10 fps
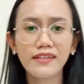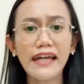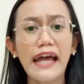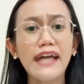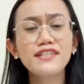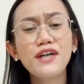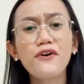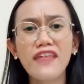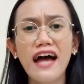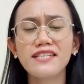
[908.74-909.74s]
And so
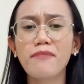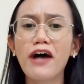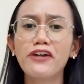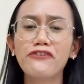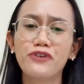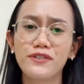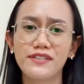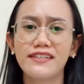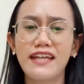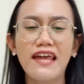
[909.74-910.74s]
that's about it for
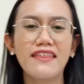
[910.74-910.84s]
today.